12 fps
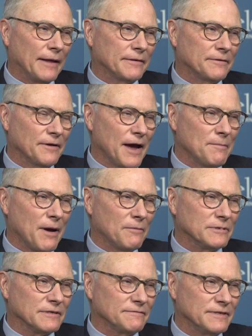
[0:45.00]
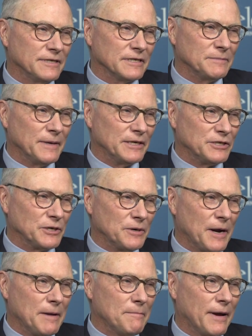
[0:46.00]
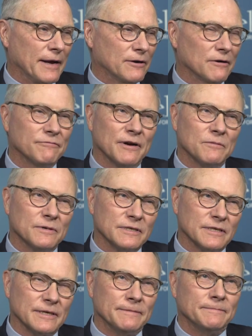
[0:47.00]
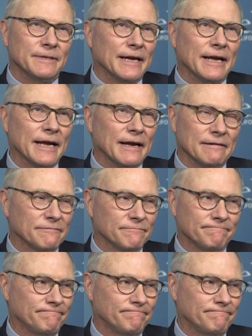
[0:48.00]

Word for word: the time, I was a physics major, and my girlfriend was taking an